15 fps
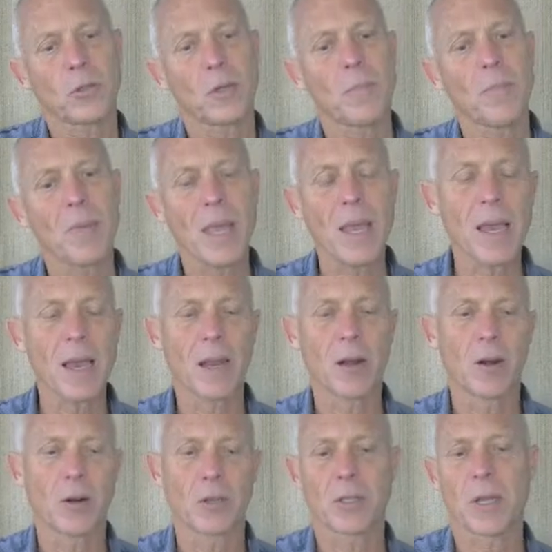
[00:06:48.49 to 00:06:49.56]
to be
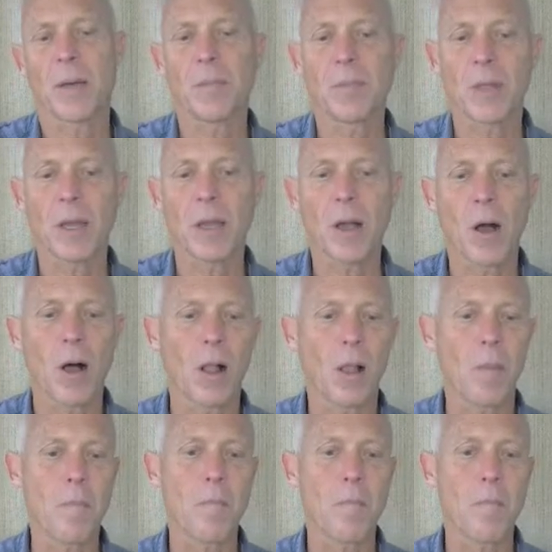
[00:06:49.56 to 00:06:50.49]
under something called